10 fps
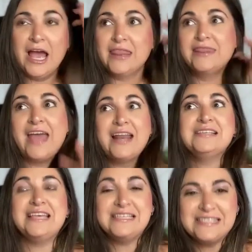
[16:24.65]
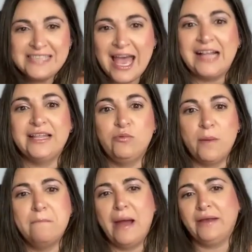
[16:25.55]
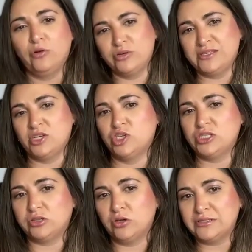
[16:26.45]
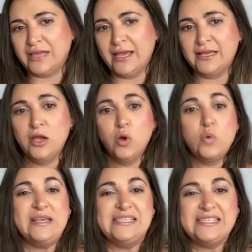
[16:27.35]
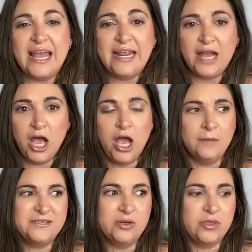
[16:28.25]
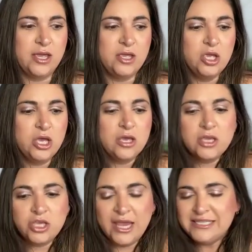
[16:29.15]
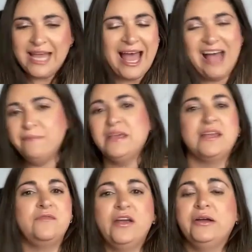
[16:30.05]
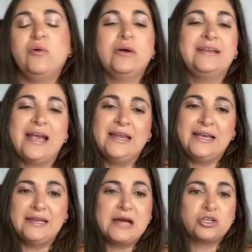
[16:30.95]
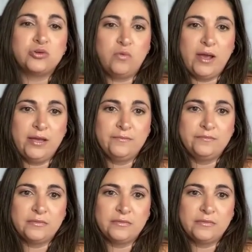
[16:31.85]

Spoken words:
That is exactly what micro decisions looks like. We set it up so that it's happening in a very organic and natural way.